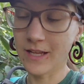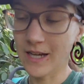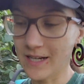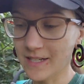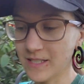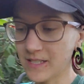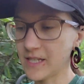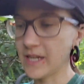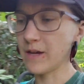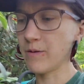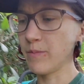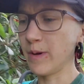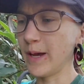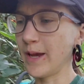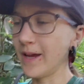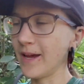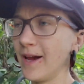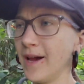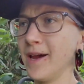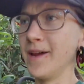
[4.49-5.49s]
last day of
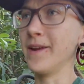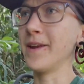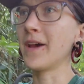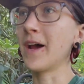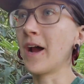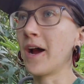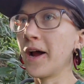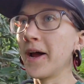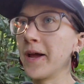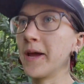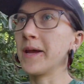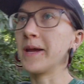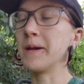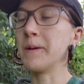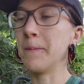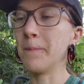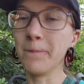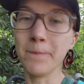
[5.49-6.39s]
May, and I